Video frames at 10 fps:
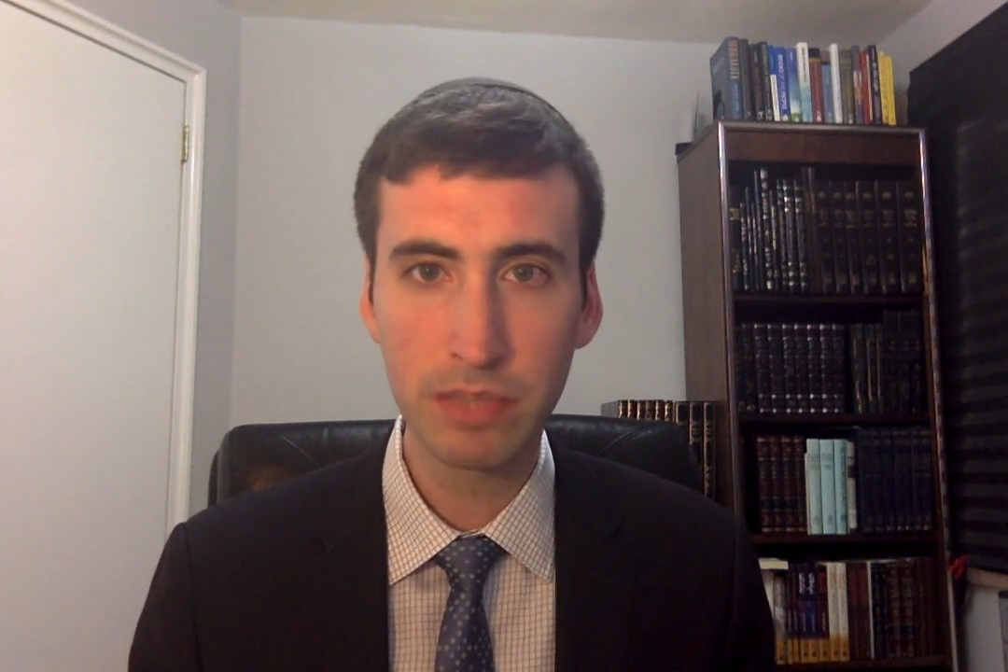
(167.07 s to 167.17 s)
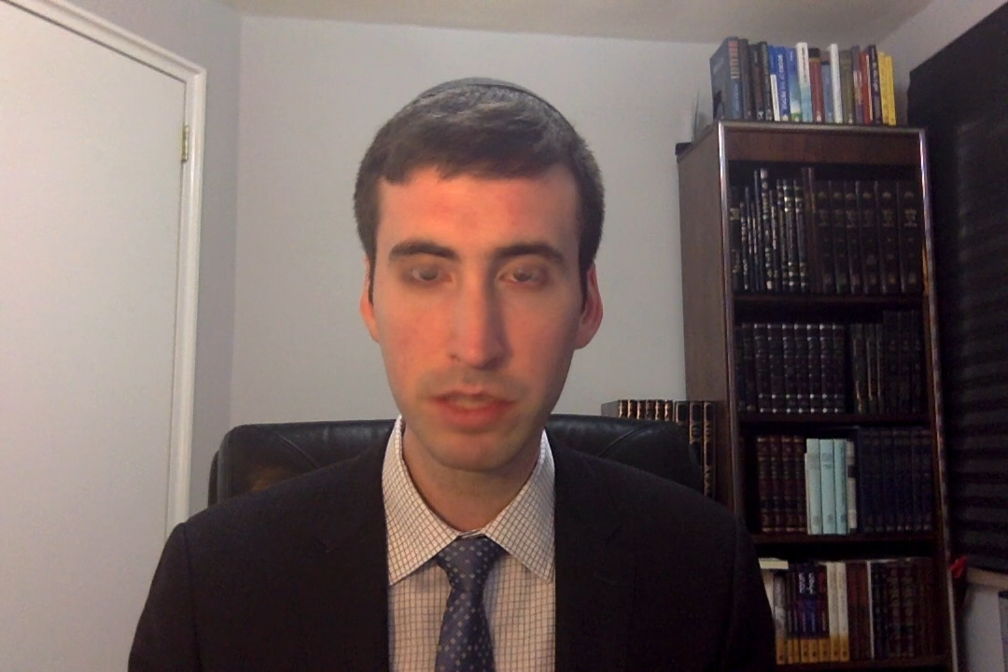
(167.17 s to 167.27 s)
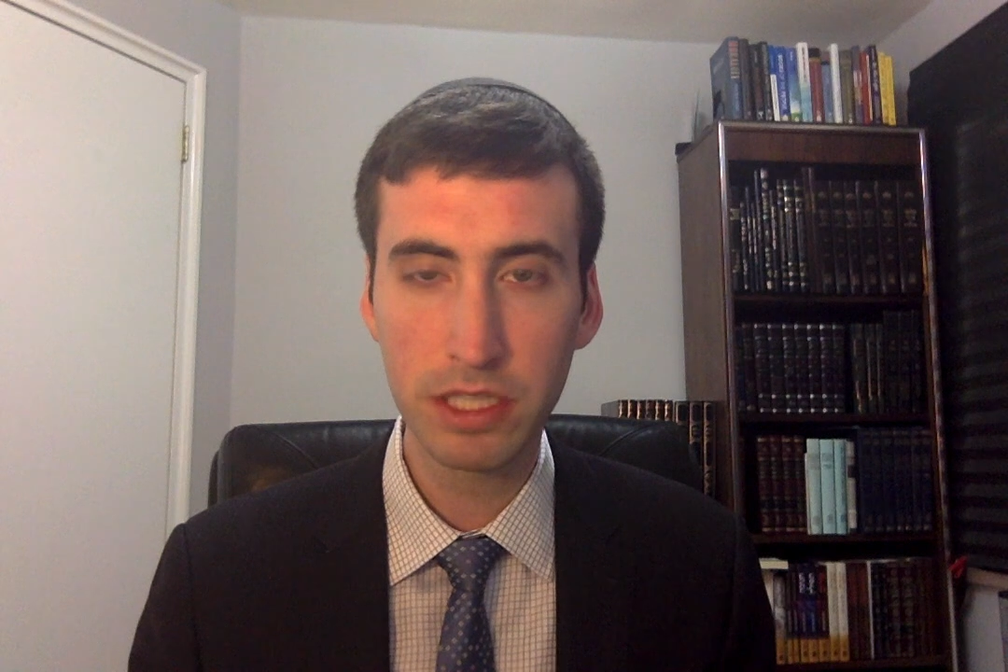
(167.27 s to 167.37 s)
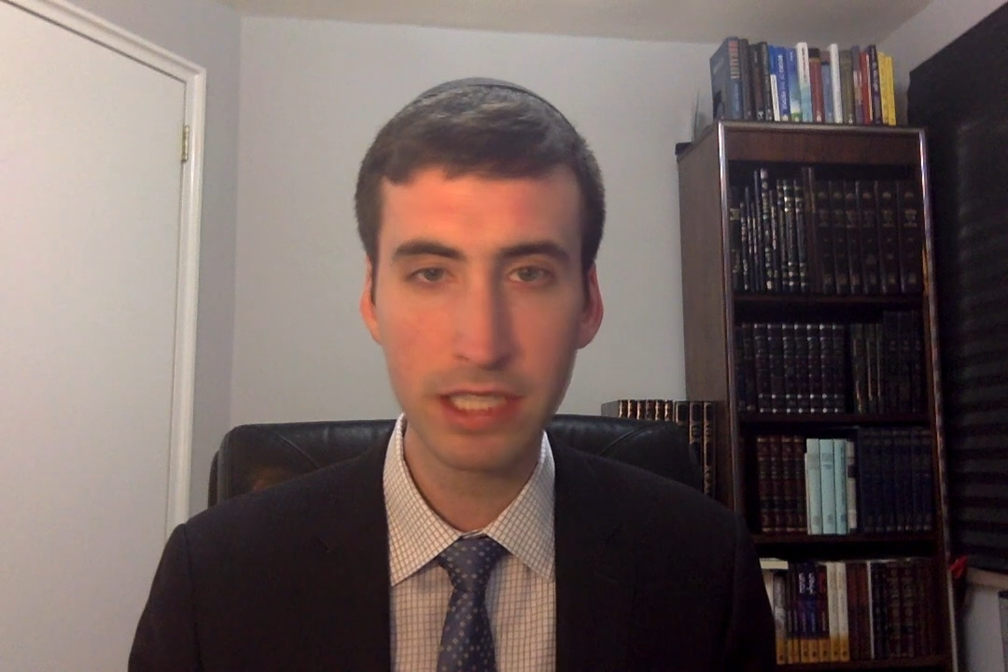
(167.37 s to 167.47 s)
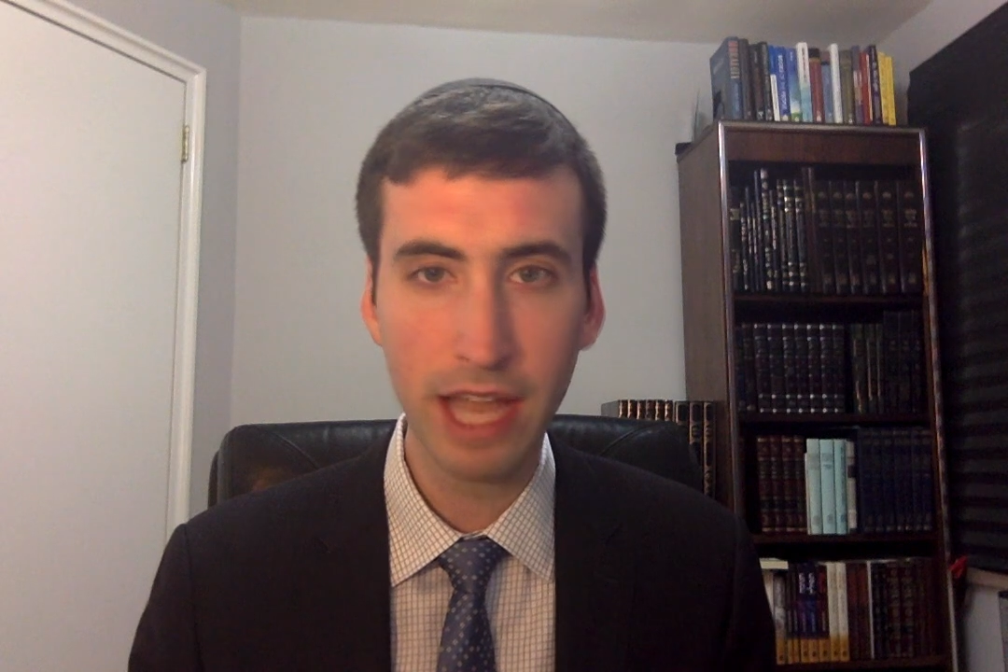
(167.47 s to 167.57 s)

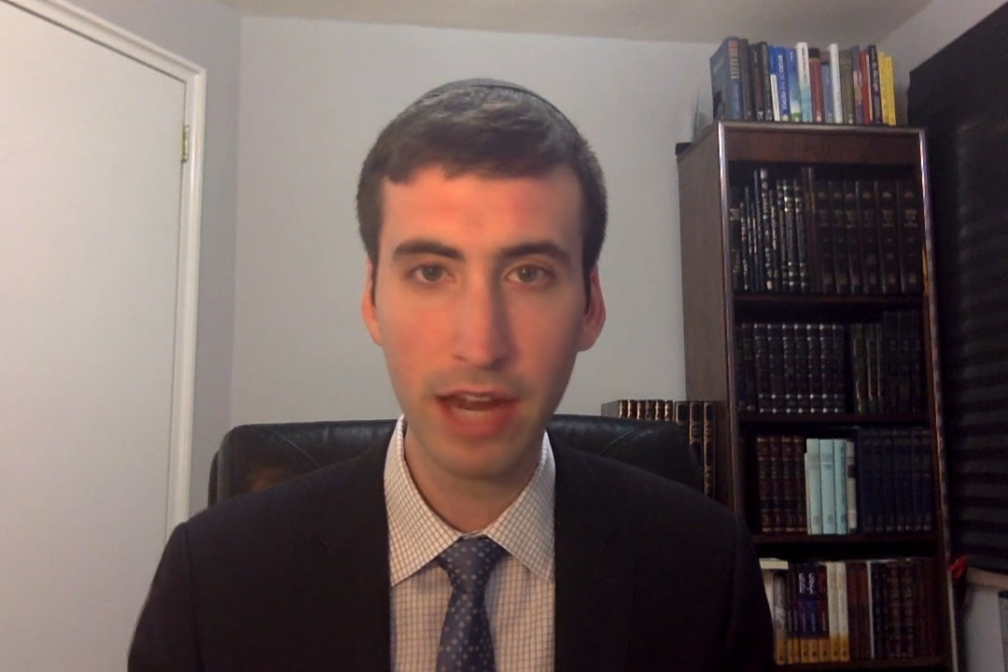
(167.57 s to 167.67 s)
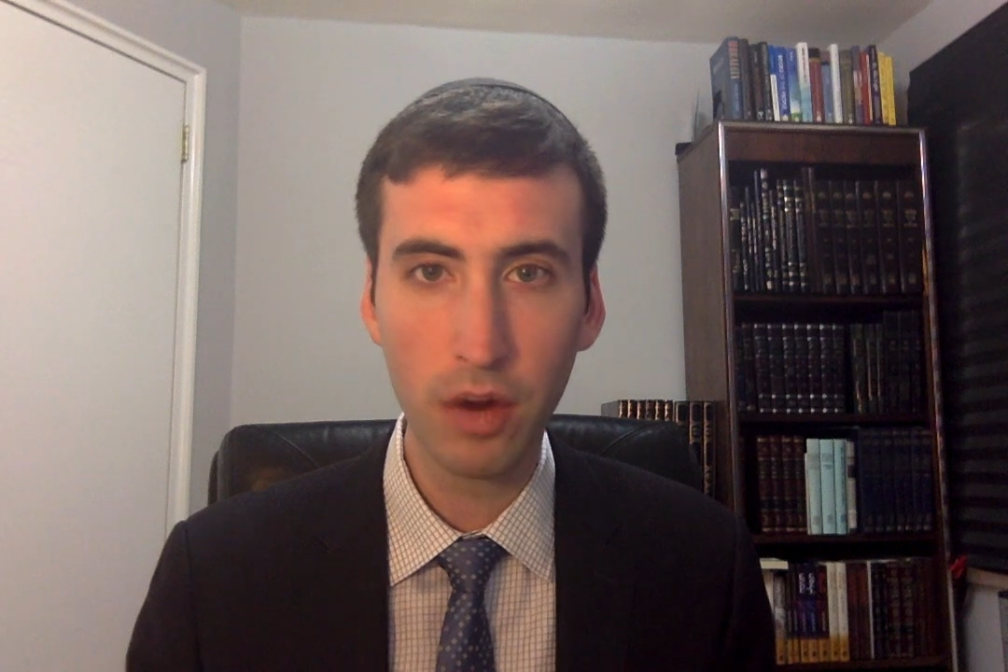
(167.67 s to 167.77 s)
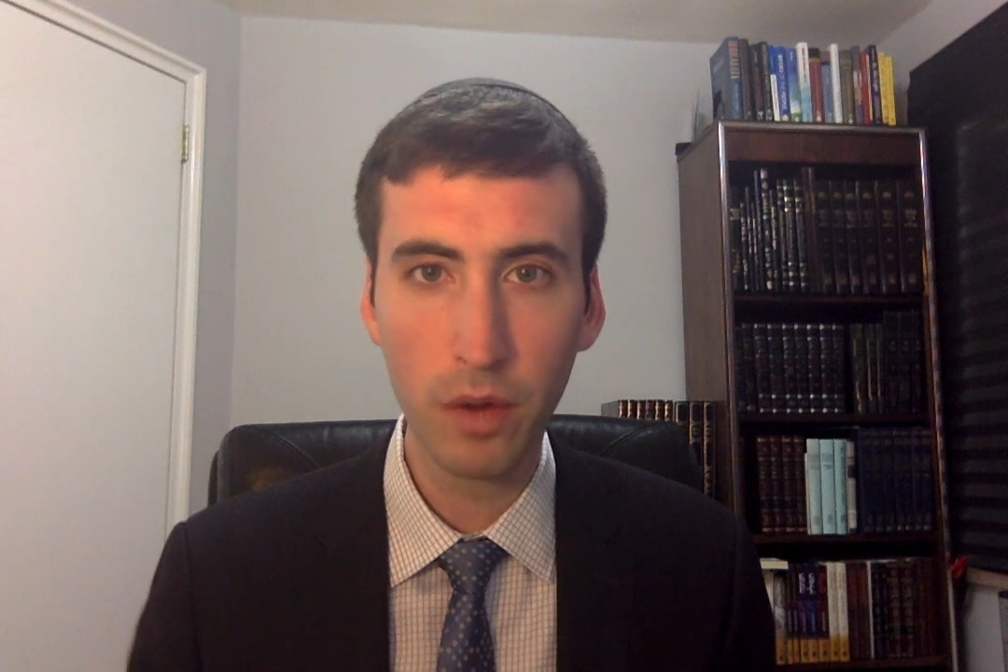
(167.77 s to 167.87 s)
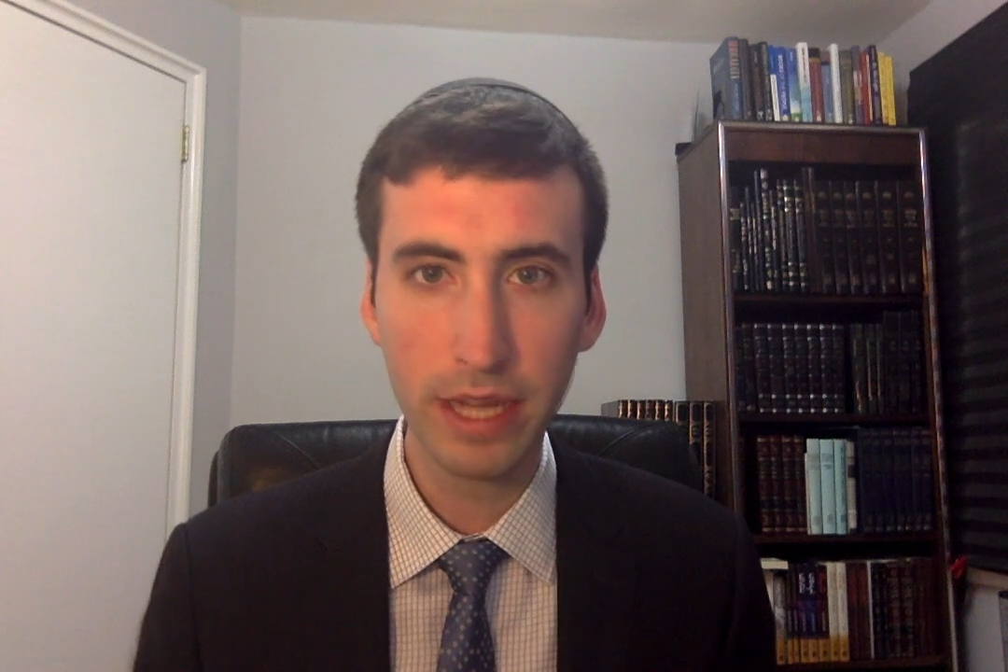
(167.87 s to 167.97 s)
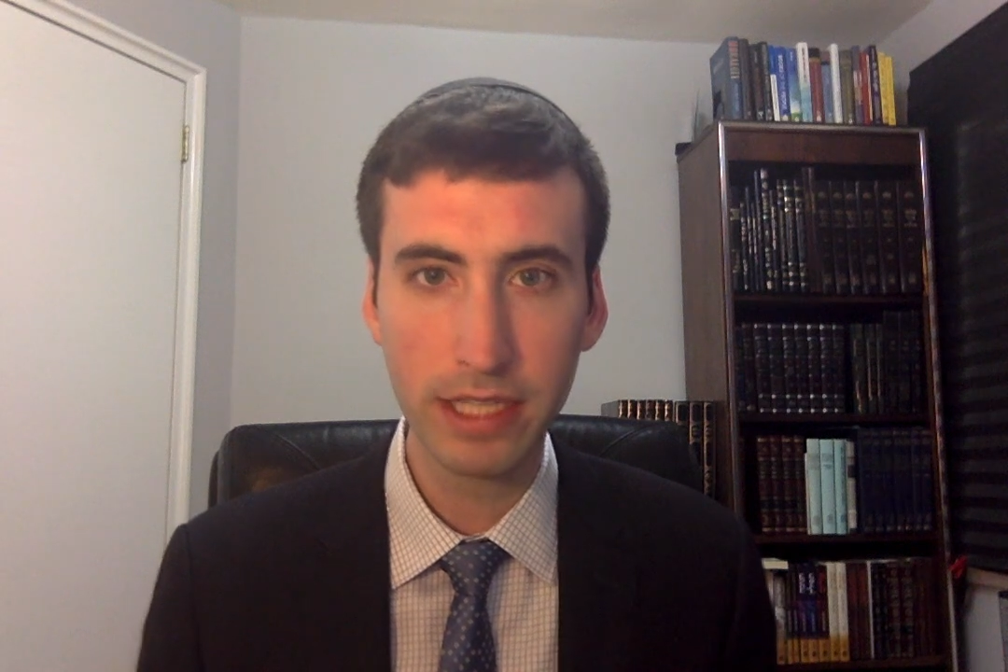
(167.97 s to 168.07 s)
which is not
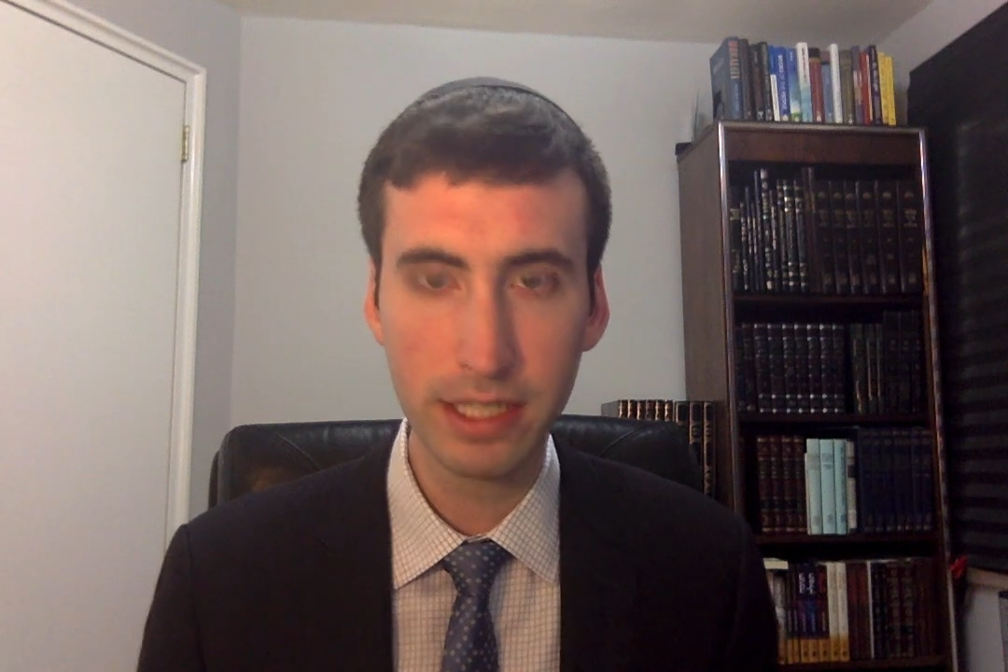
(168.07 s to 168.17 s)
always